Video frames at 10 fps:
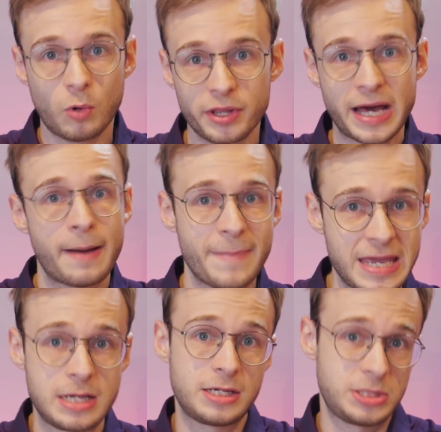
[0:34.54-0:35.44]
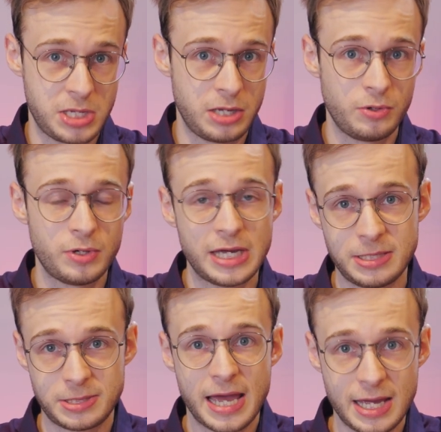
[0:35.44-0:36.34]
what that makes you
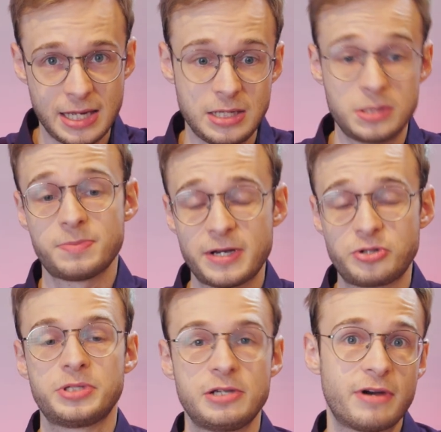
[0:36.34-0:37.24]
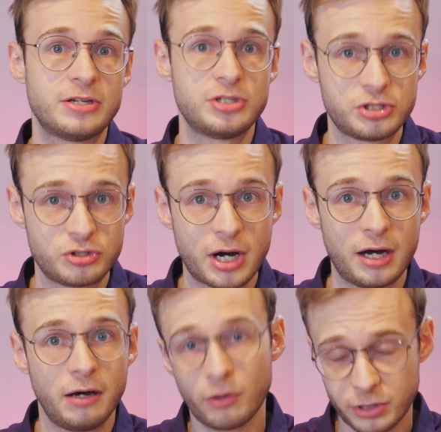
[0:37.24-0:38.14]
is a specialty
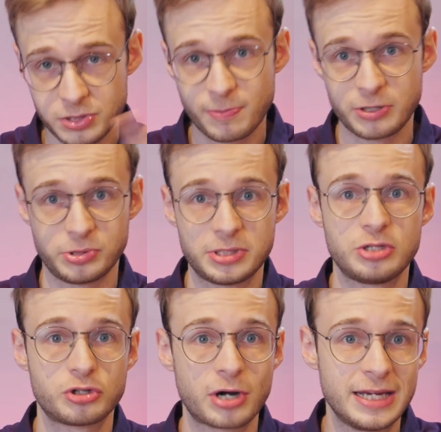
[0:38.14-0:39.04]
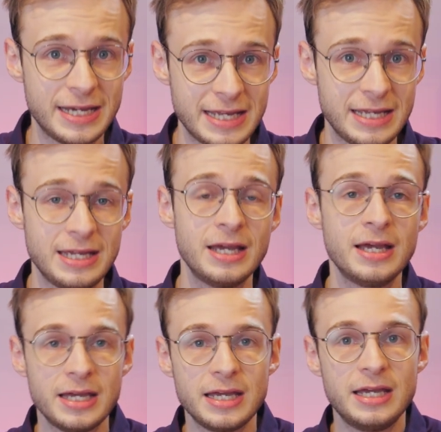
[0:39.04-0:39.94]
registrar or a specialty trainee
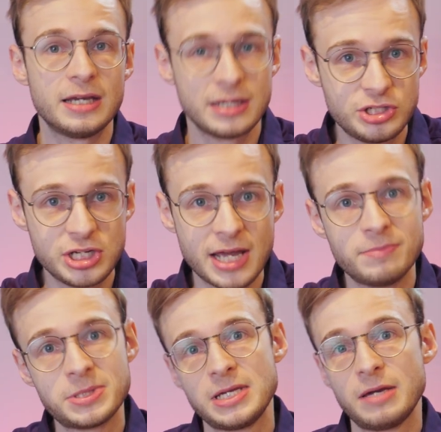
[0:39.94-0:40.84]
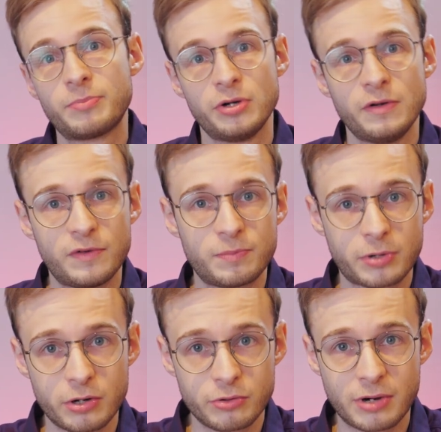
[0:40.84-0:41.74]
in a GMC approved
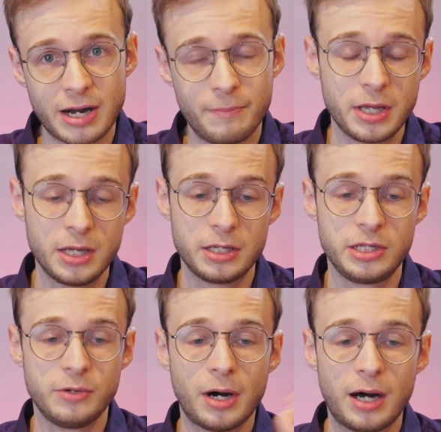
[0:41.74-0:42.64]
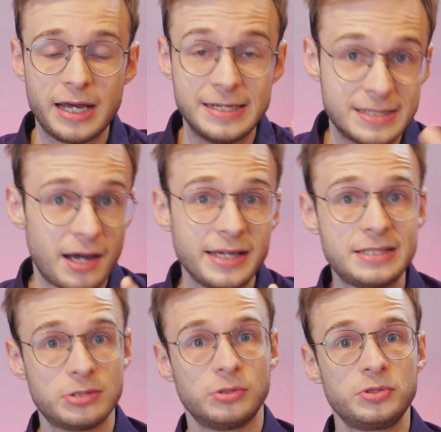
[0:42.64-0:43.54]
program. You are
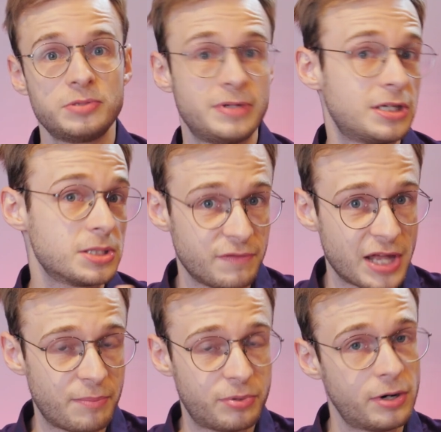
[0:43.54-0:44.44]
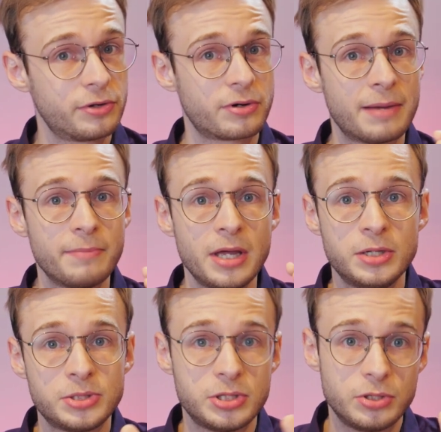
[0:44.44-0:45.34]
entitled, because of that program,
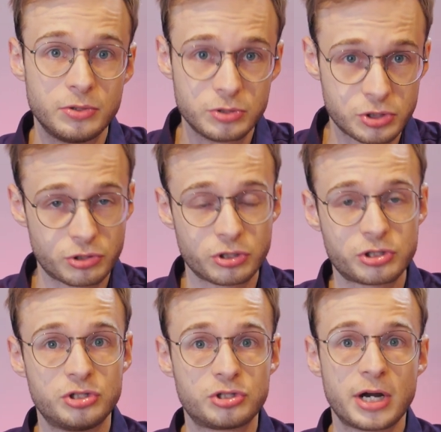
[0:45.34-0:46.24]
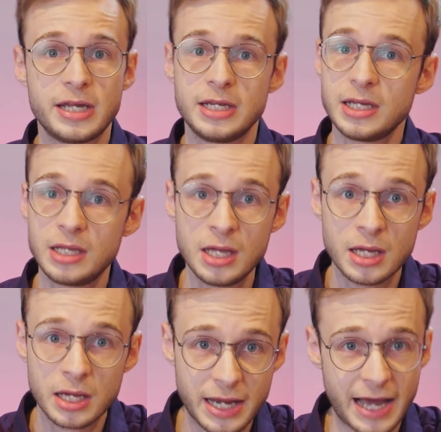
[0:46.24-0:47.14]
to structured training,
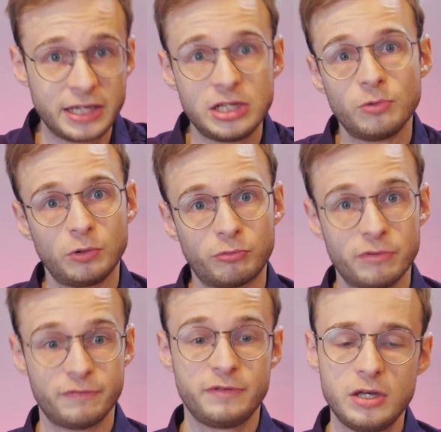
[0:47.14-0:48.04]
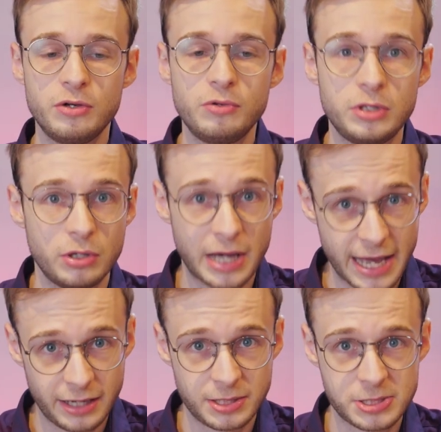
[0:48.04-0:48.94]
an annual review, your
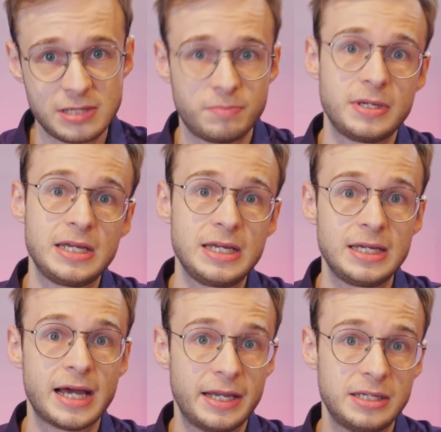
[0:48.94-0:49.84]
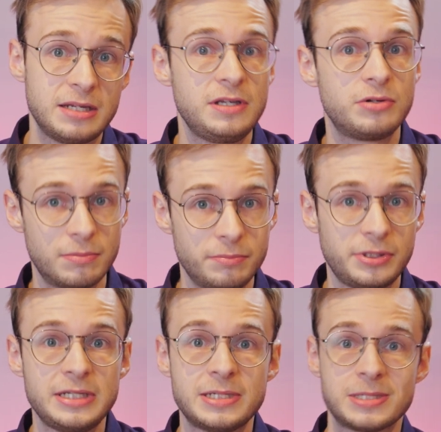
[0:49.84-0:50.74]
ARCP, and if you
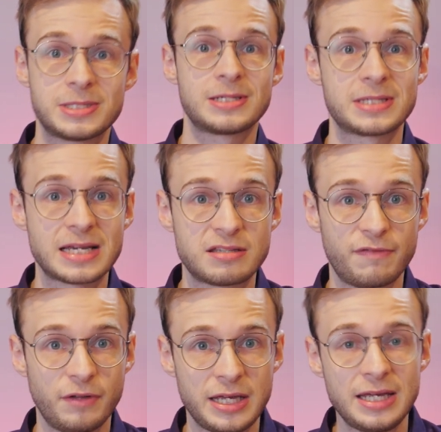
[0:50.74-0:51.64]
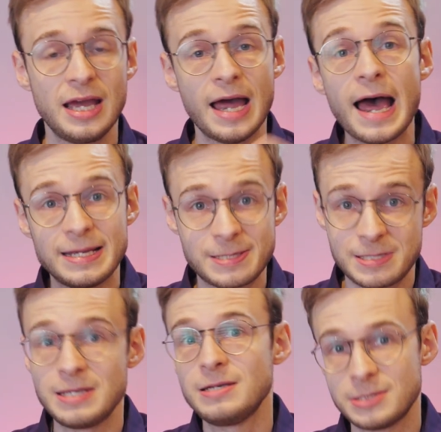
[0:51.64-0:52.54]
complete it successfully, a
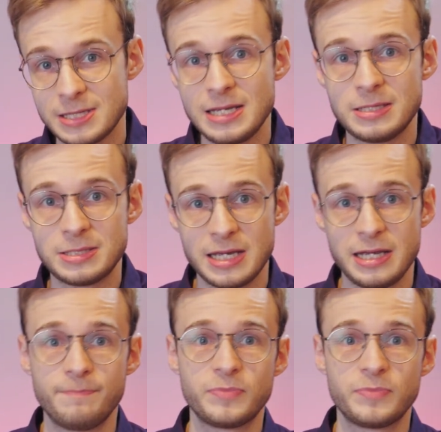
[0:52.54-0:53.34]
CCT,